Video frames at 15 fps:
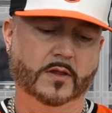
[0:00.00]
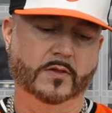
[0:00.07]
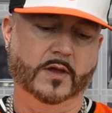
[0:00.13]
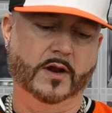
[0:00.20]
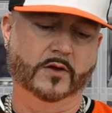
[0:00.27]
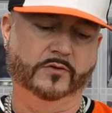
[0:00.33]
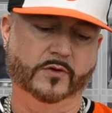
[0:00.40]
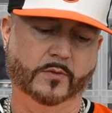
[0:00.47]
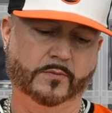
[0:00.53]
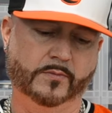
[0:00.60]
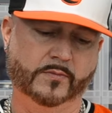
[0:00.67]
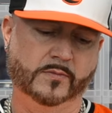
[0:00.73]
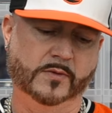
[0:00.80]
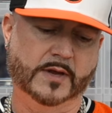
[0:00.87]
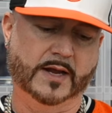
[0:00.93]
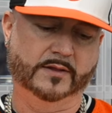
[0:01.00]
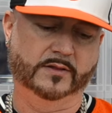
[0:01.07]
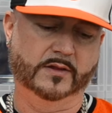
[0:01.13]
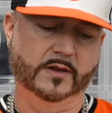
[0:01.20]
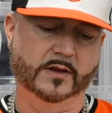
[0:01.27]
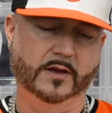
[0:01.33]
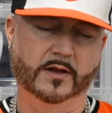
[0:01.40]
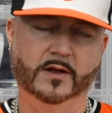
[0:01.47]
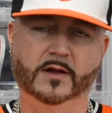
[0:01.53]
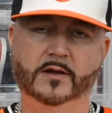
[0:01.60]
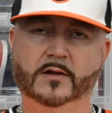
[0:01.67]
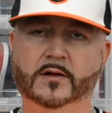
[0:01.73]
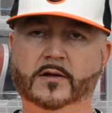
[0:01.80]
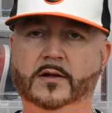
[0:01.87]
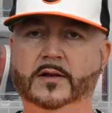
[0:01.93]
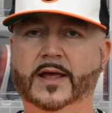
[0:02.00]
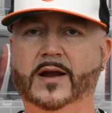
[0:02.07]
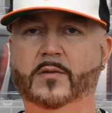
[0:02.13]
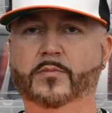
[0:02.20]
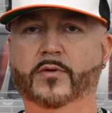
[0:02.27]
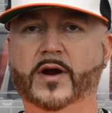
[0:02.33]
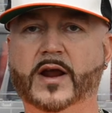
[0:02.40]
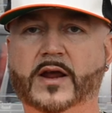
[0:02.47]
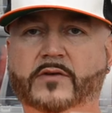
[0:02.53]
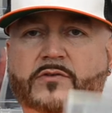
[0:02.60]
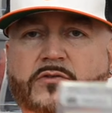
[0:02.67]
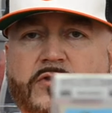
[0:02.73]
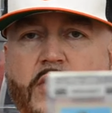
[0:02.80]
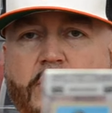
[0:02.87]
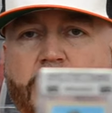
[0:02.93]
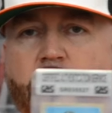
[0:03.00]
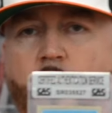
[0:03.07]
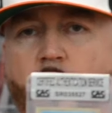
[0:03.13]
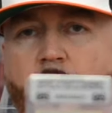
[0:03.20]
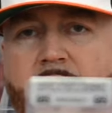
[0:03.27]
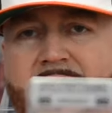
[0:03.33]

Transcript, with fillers: Then I also got the uh, Atlanta Braves Joe Torre